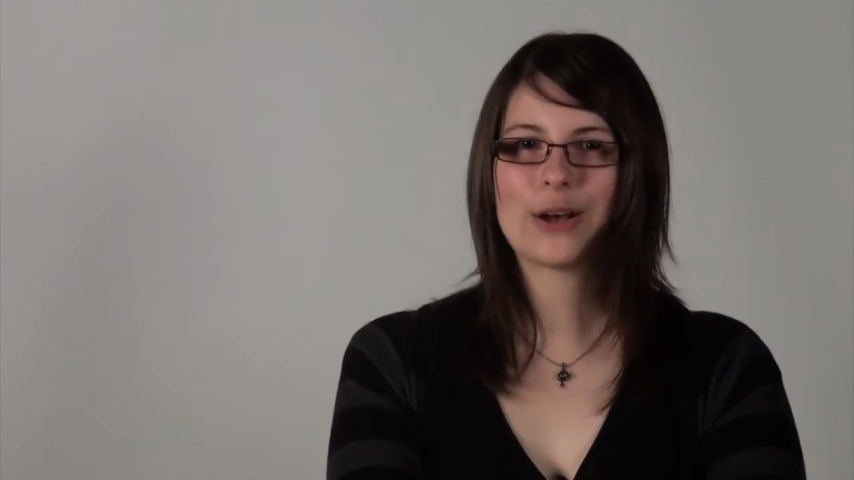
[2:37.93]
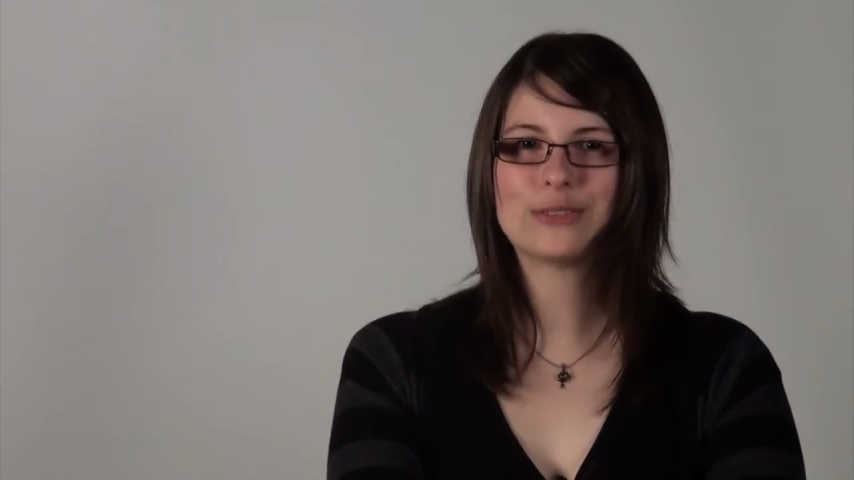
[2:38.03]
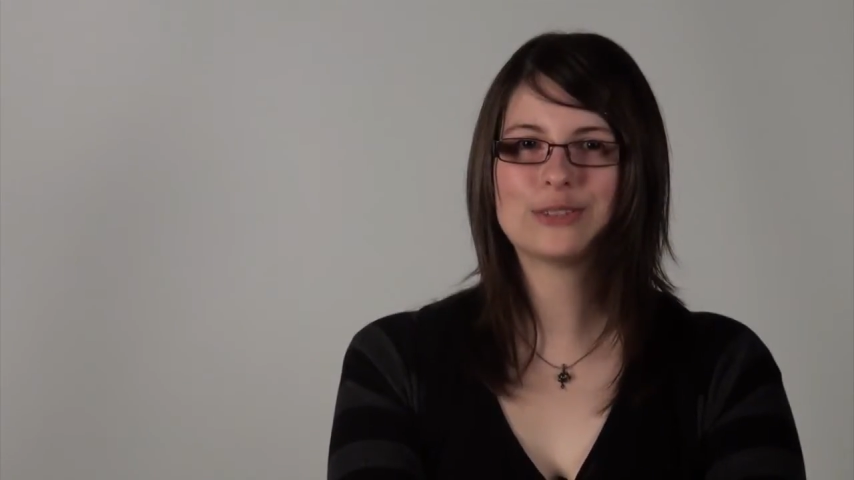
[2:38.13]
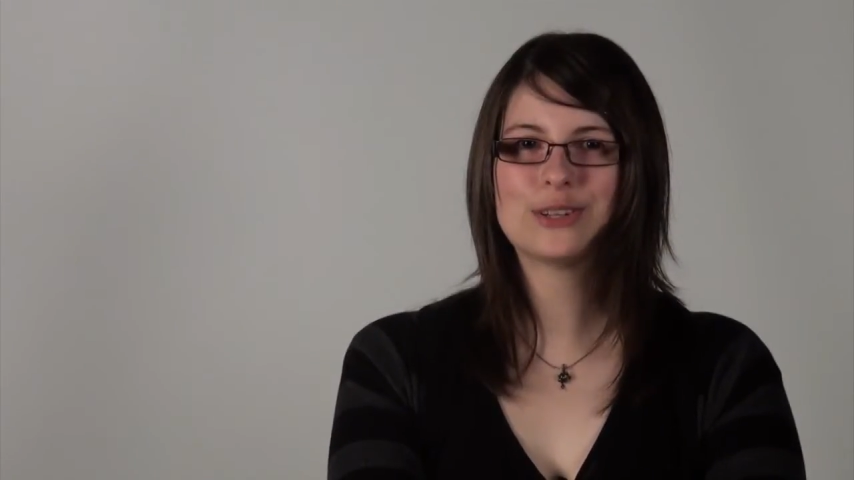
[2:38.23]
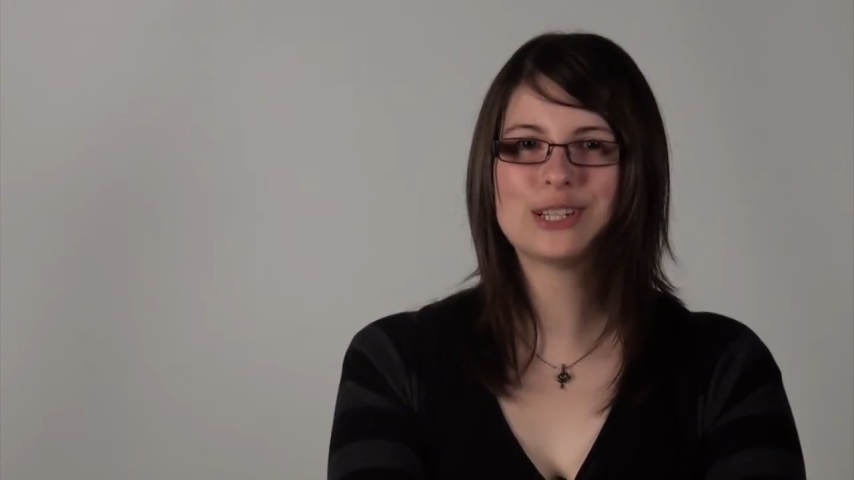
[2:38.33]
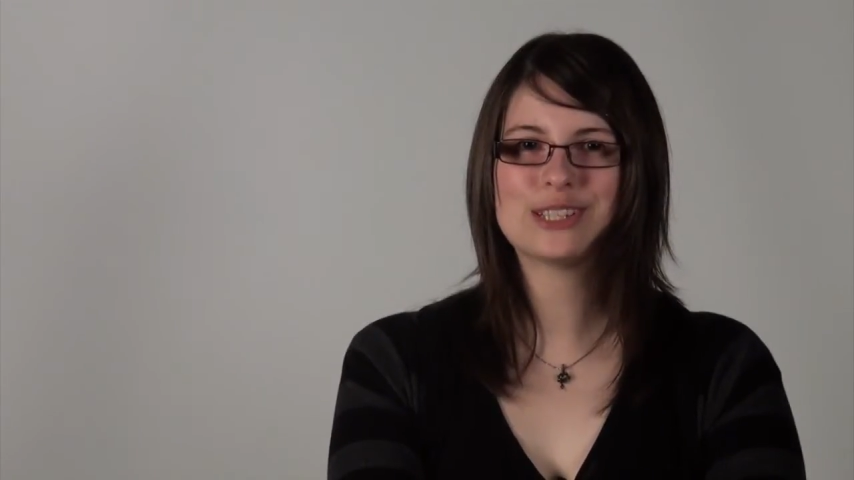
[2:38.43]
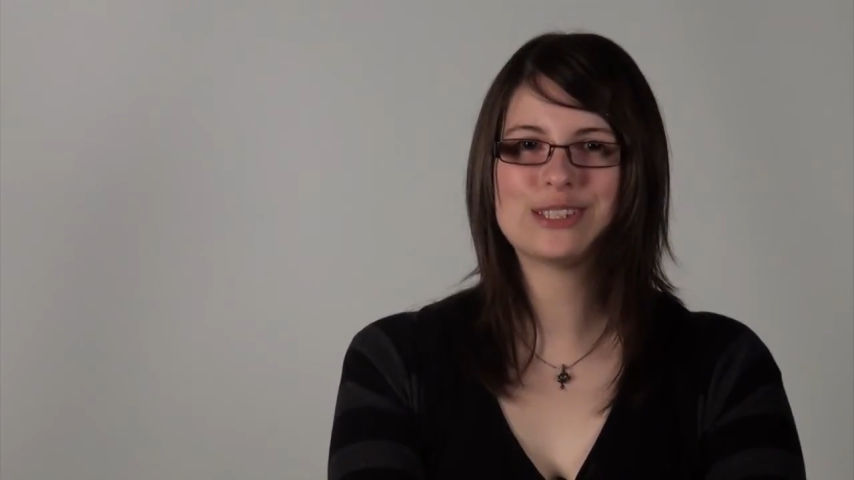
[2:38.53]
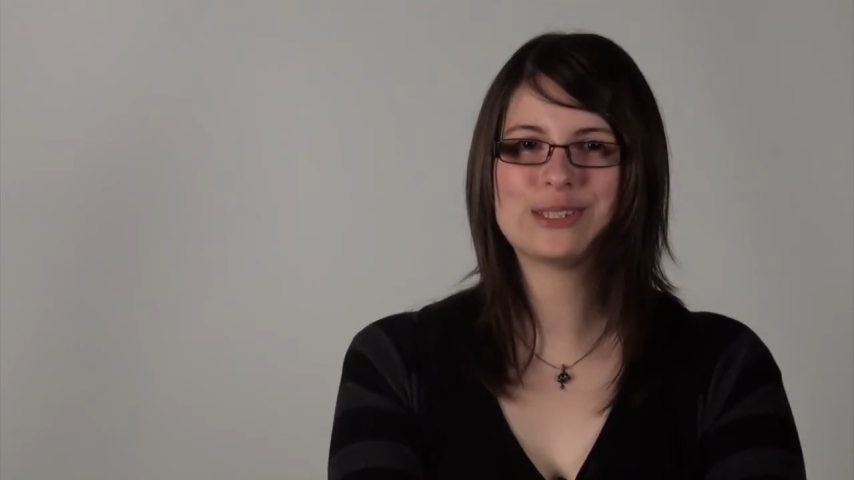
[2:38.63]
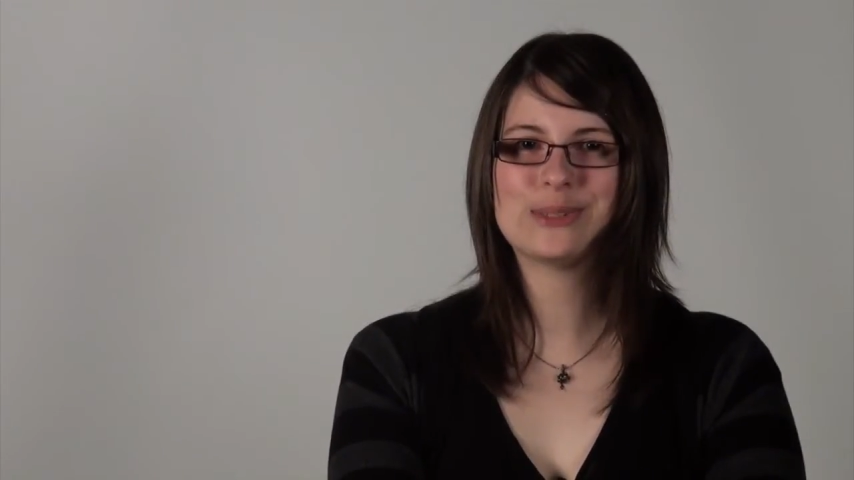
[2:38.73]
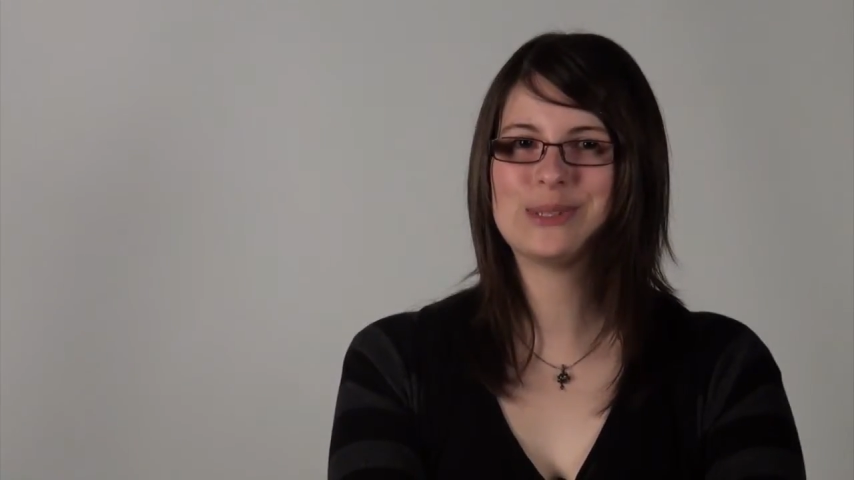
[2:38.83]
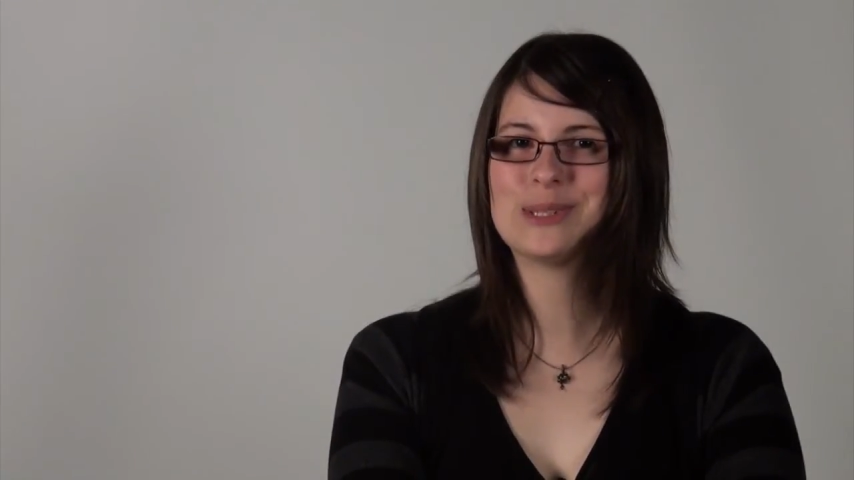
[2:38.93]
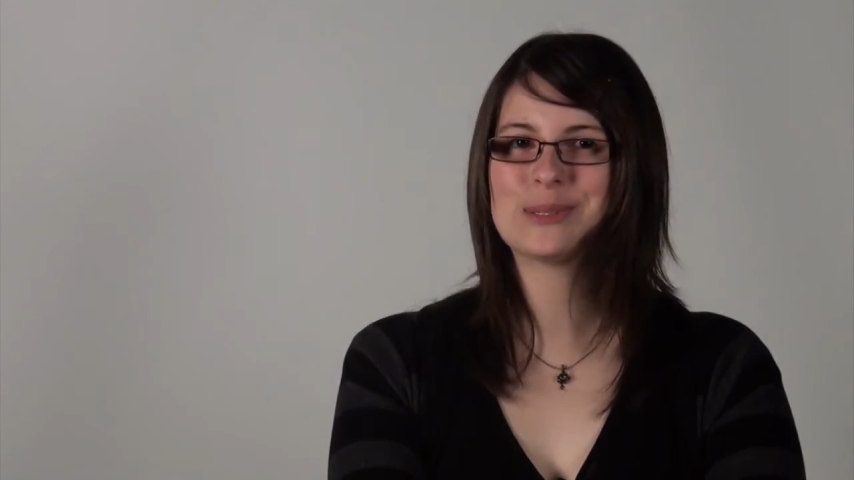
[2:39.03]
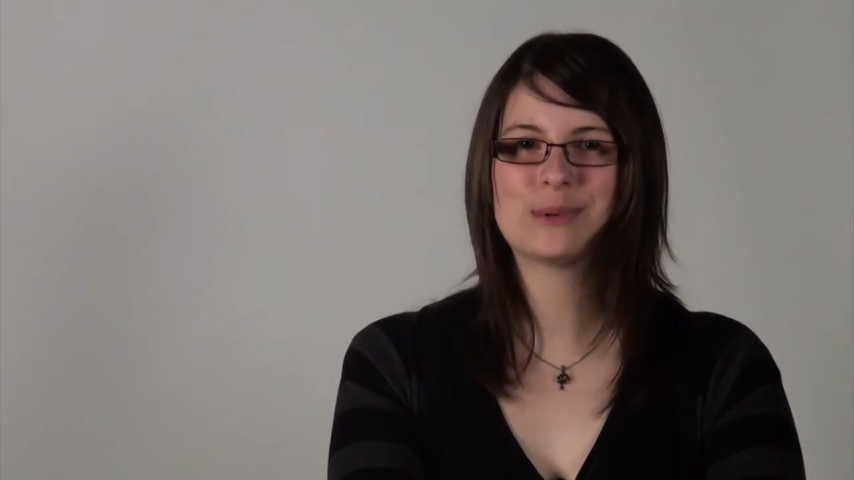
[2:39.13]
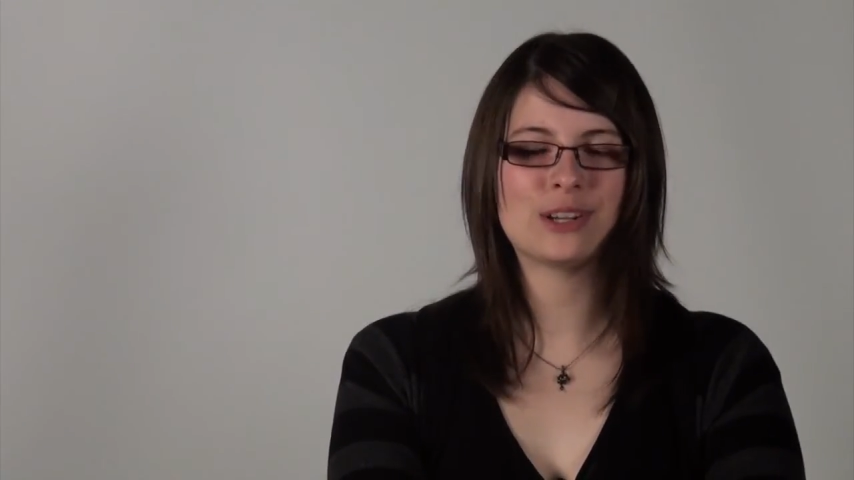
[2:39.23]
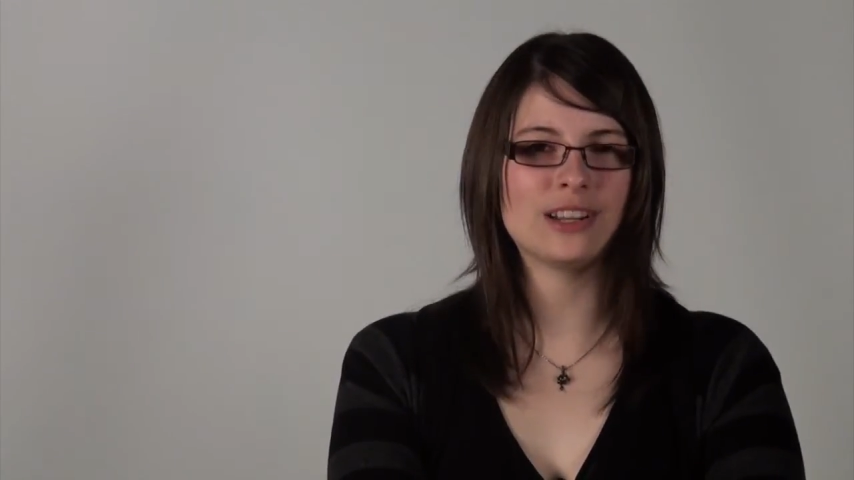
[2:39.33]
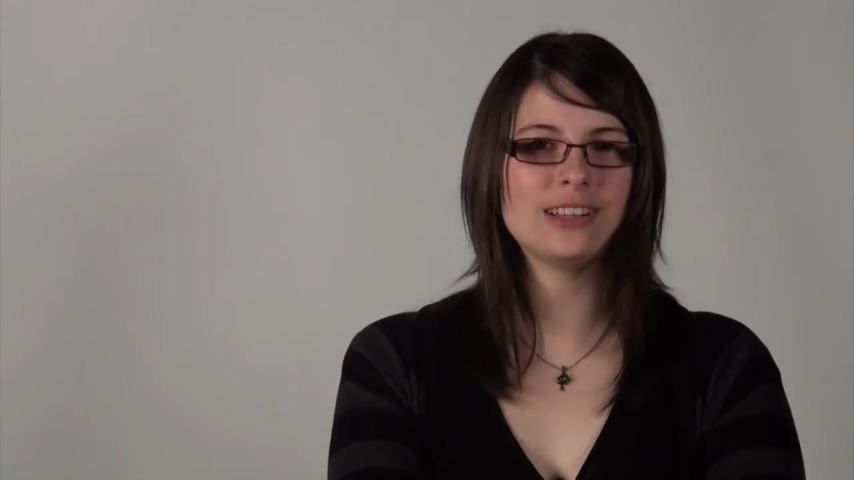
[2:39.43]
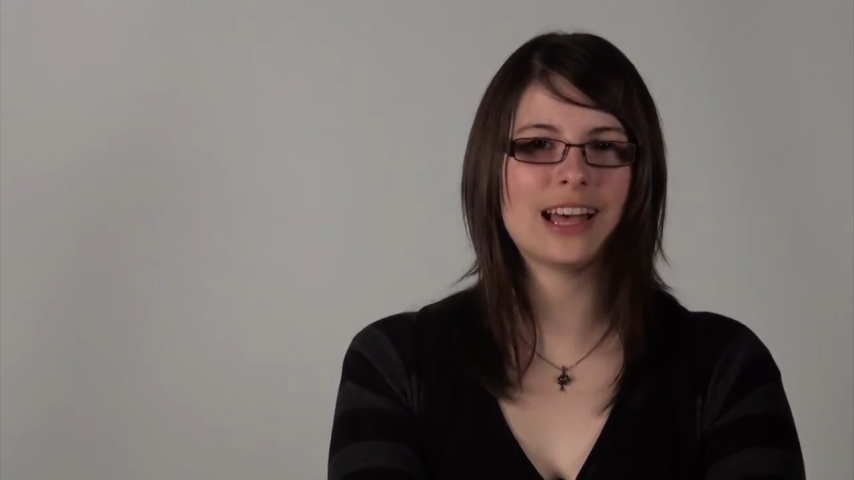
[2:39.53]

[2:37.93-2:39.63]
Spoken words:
Of course, the students were not